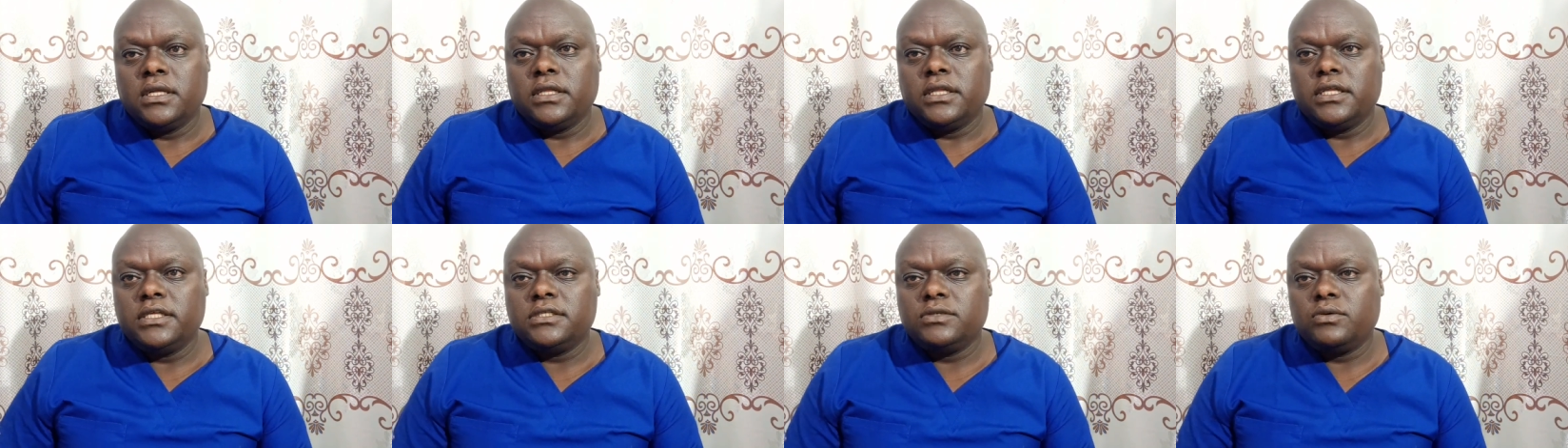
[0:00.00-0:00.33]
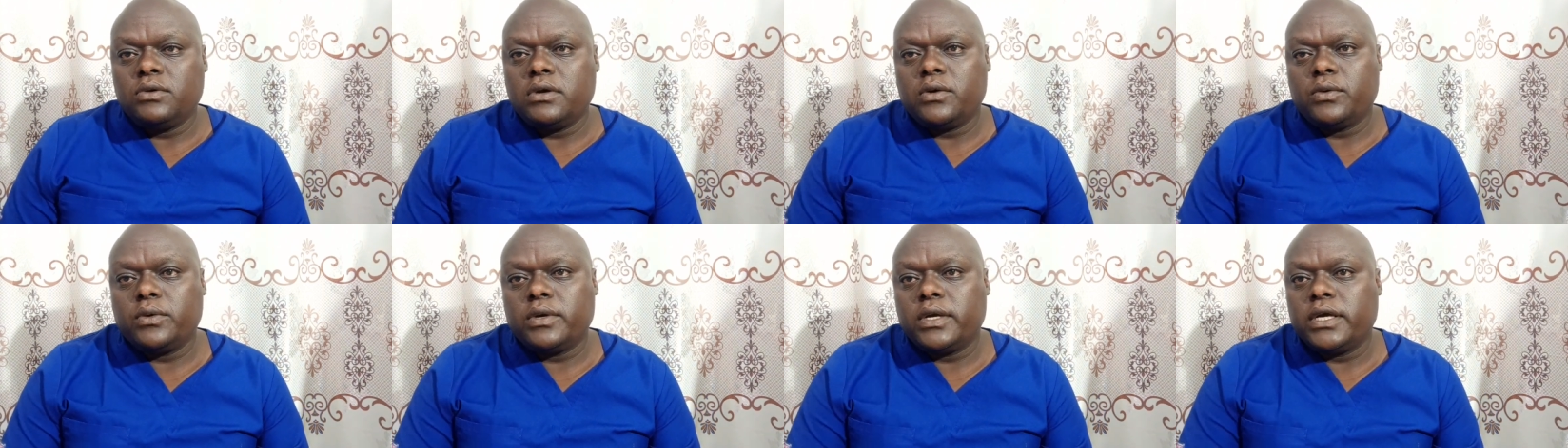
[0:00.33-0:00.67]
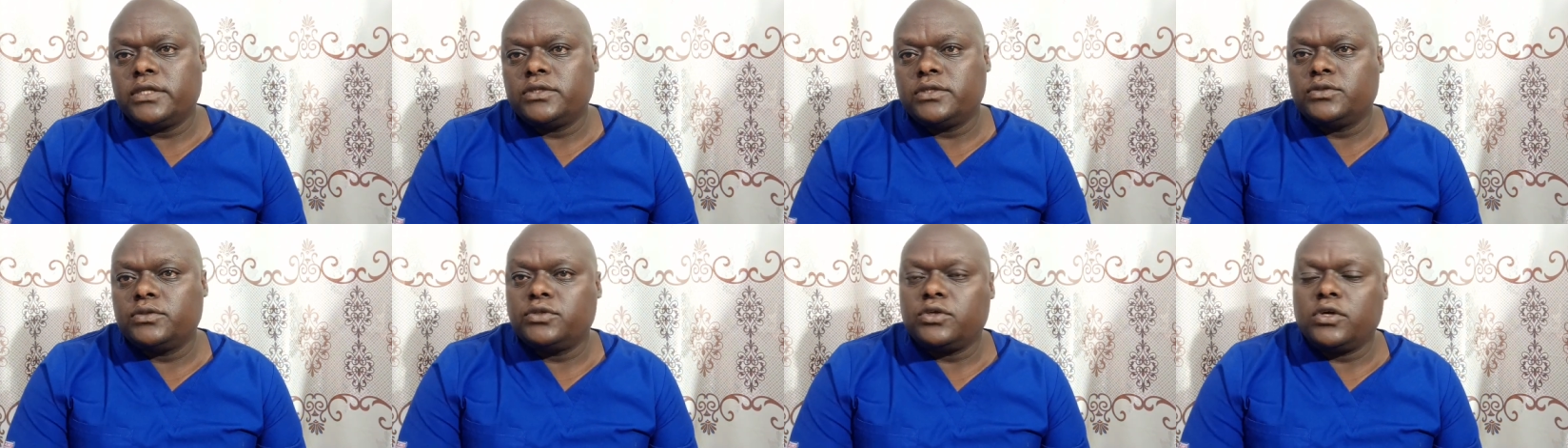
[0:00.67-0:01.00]
This is where we
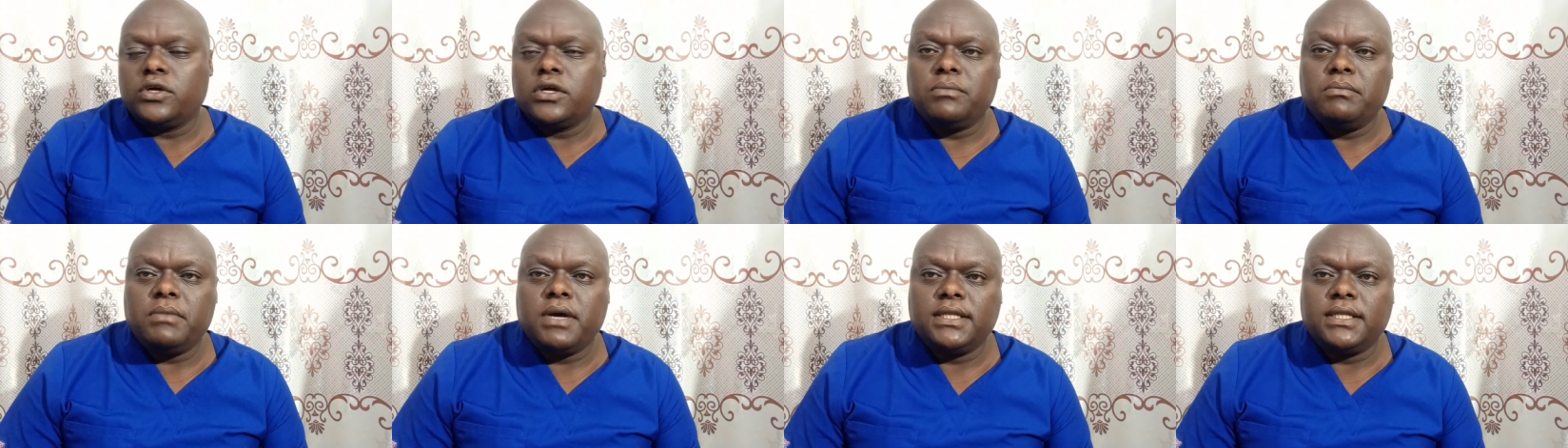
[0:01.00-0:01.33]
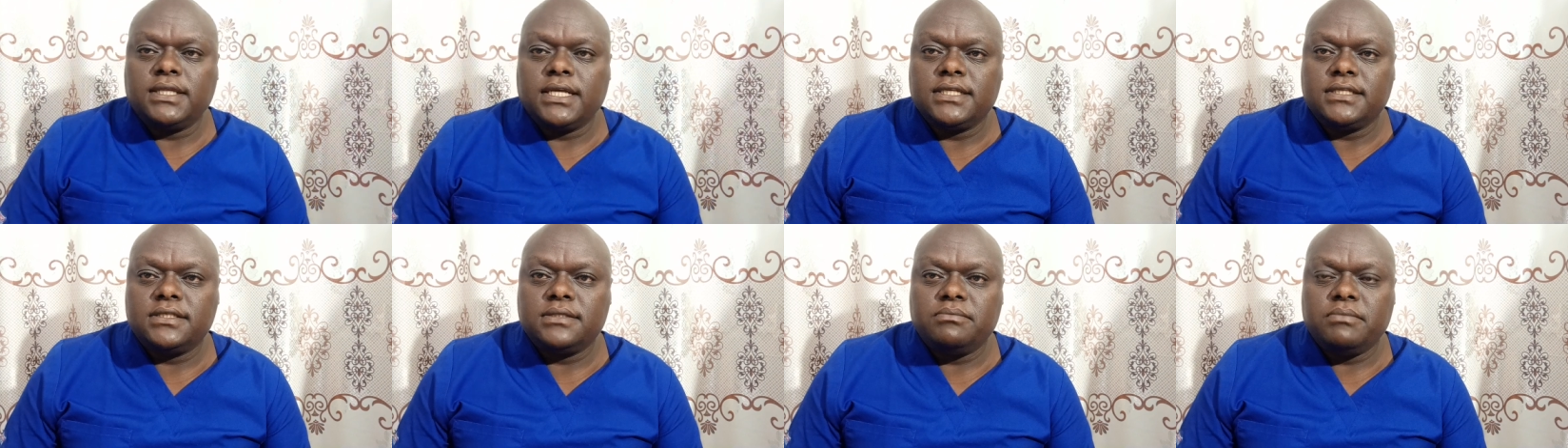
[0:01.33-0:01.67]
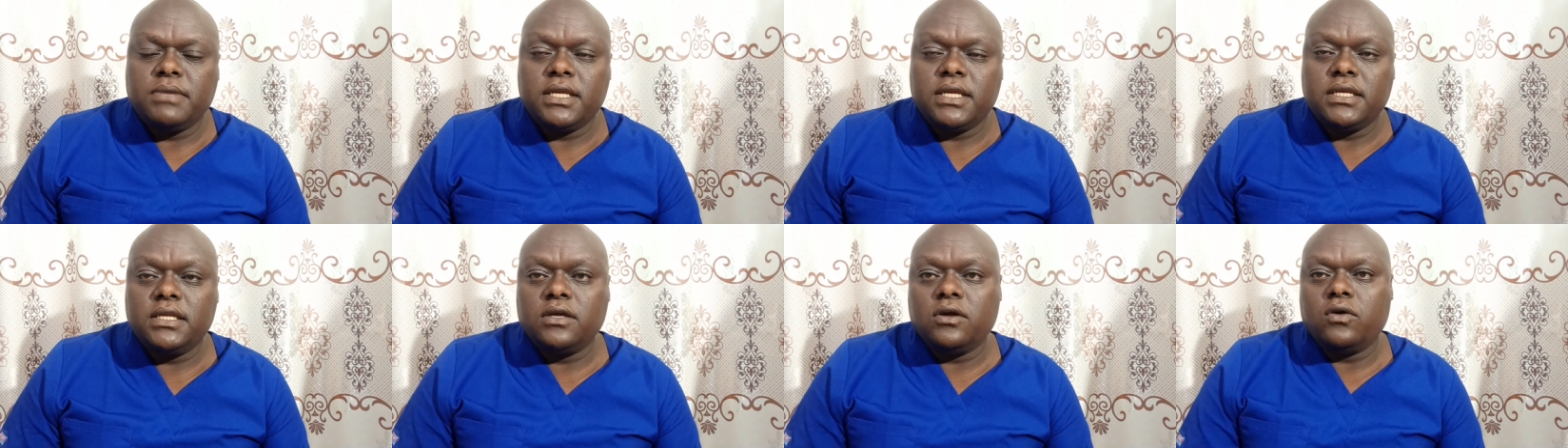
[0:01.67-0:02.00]
get to talk matters
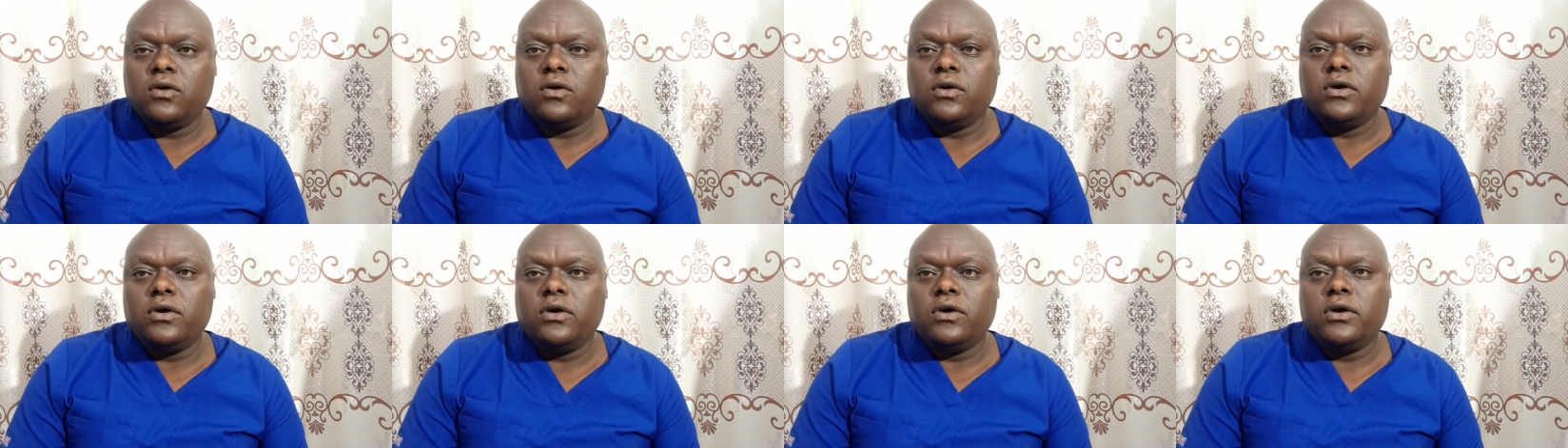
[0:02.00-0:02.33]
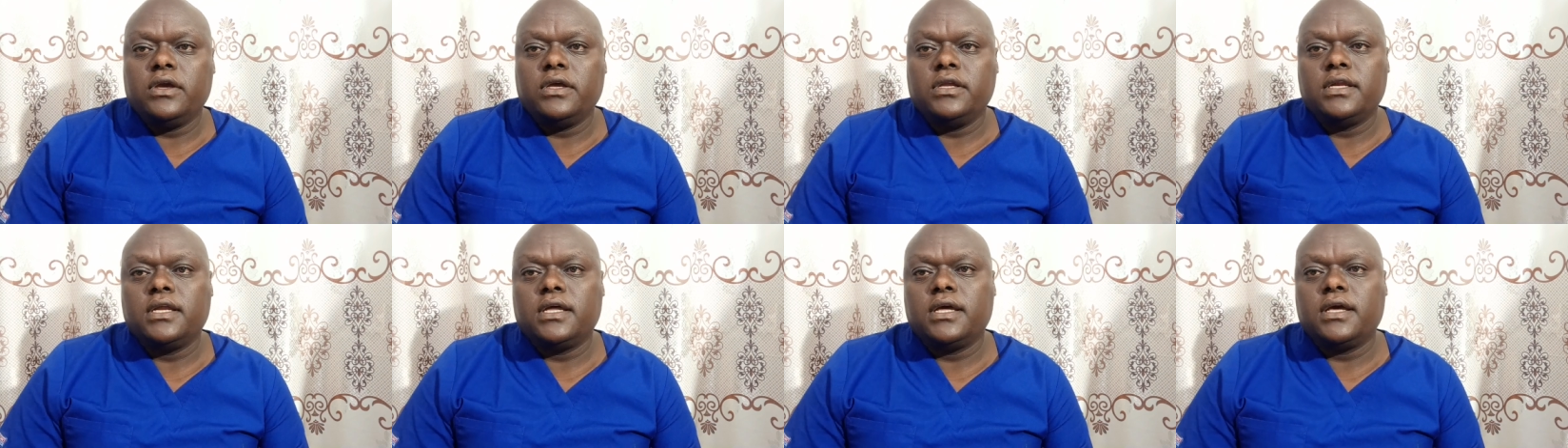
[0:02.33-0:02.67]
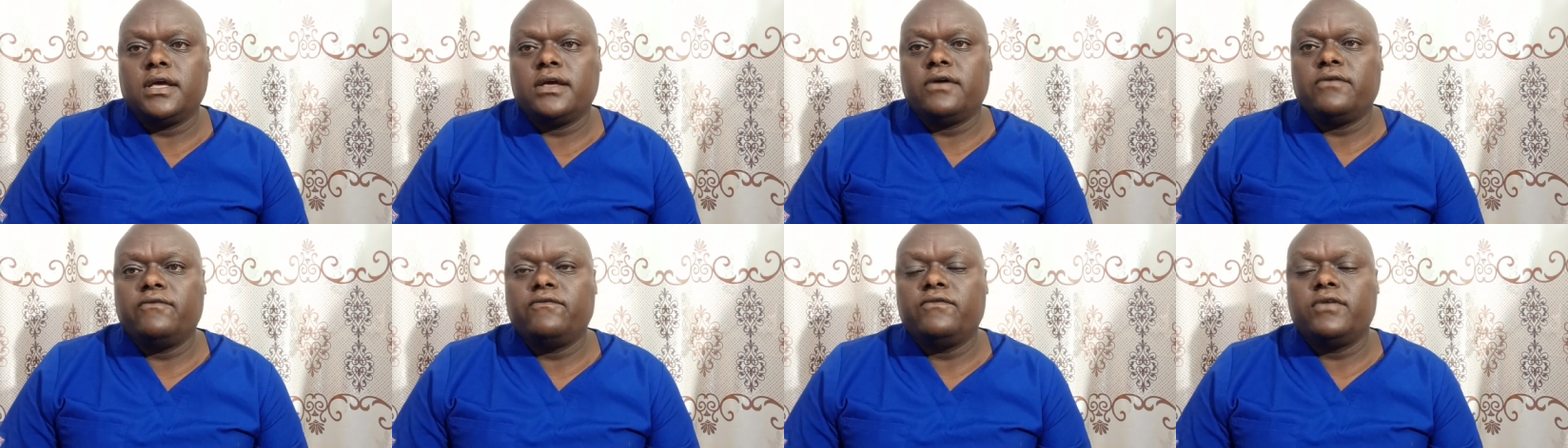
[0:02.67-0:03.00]
medical in
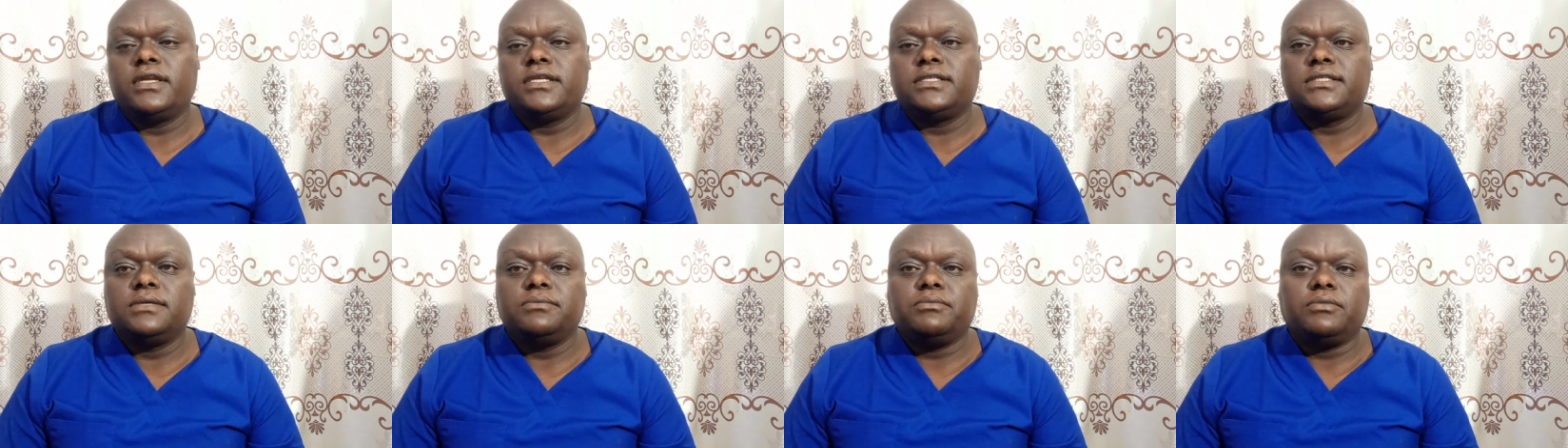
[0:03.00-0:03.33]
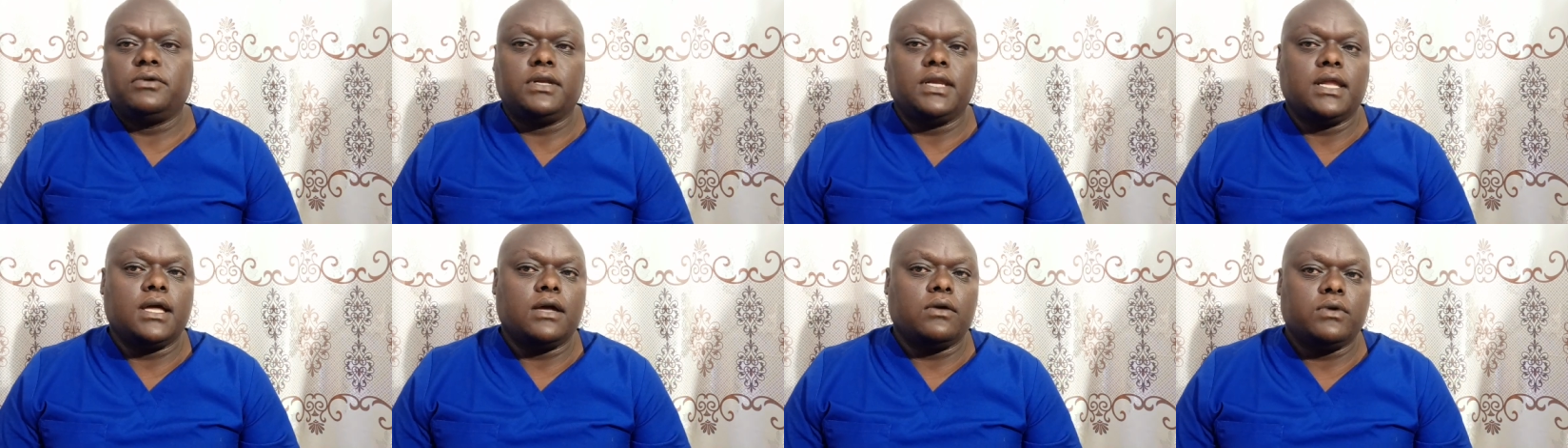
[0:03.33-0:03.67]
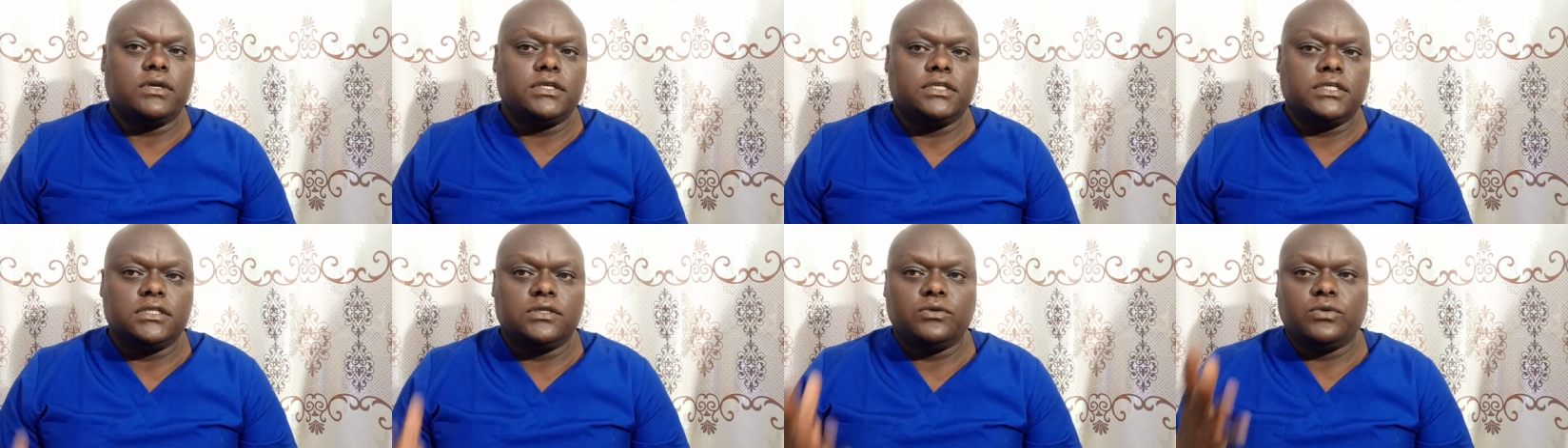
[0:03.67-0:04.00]
a very simple
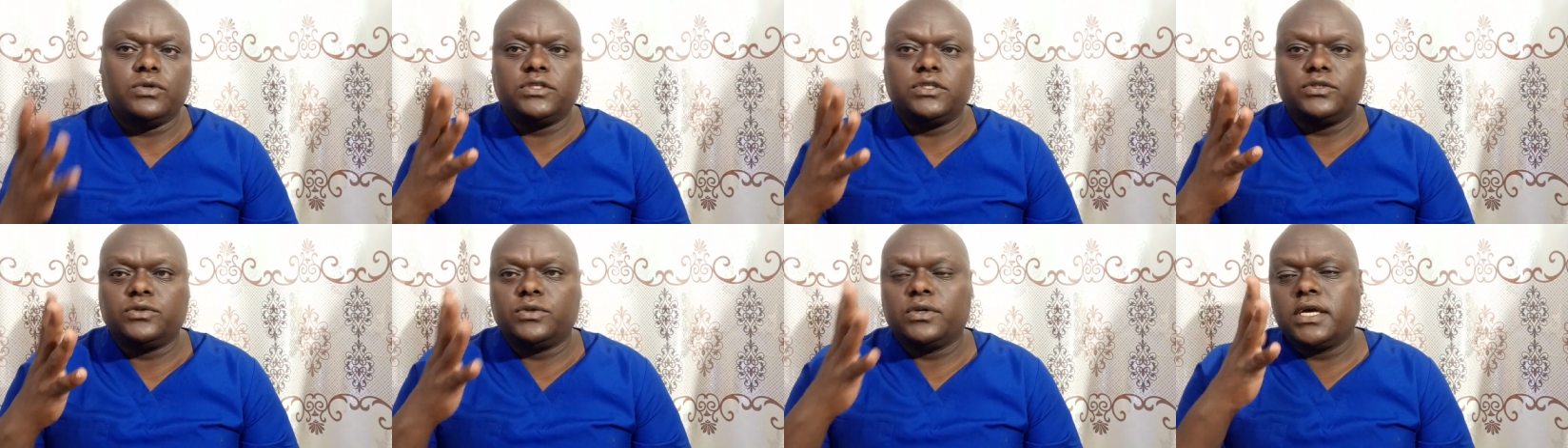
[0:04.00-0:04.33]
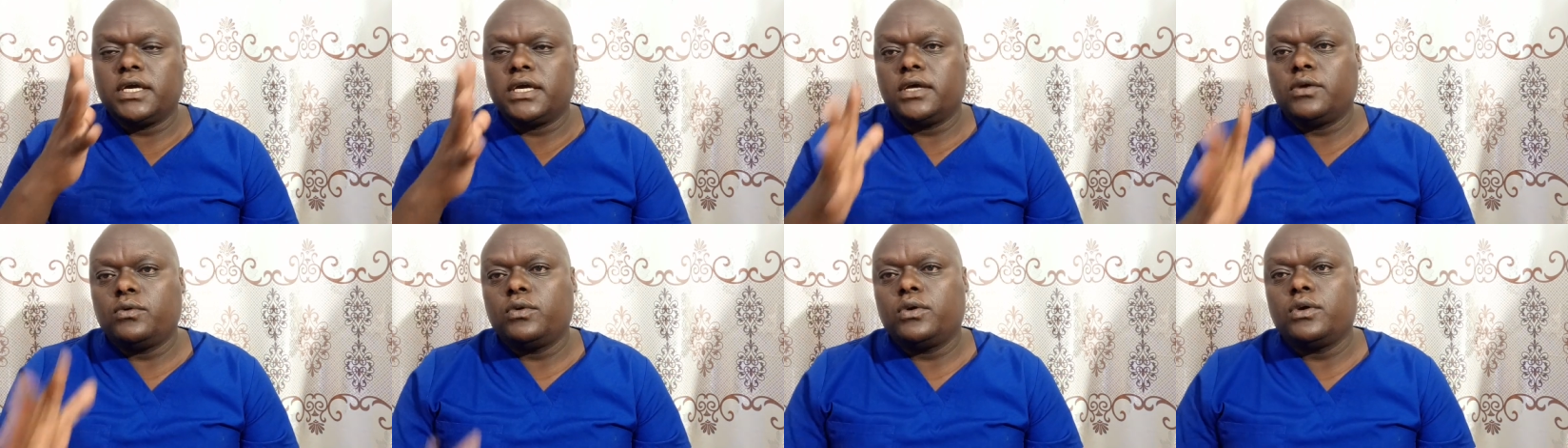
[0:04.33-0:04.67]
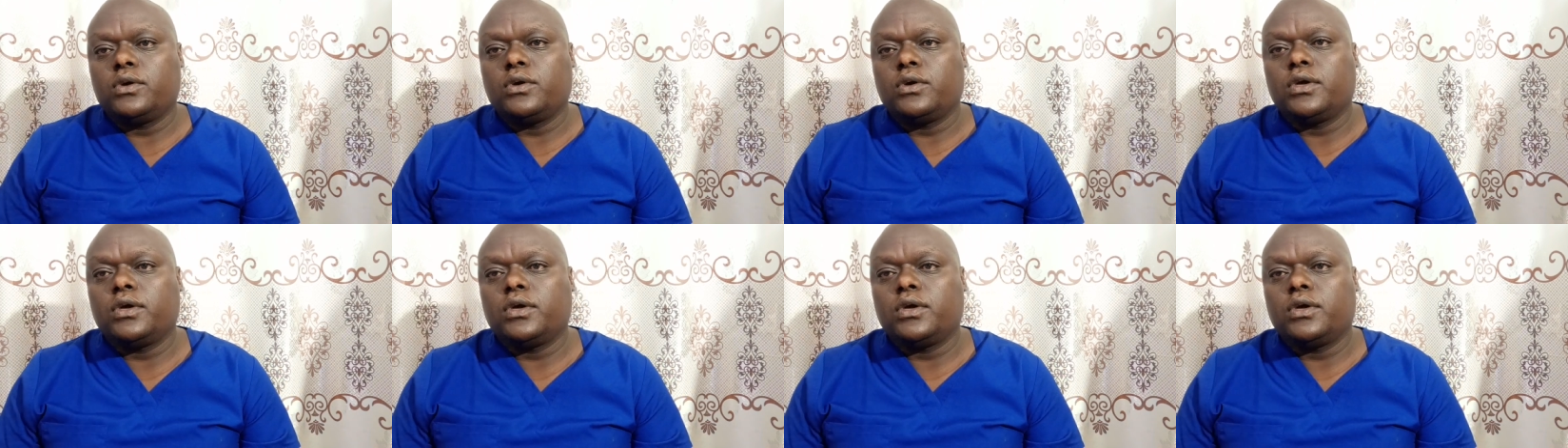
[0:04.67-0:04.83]
language in which we get we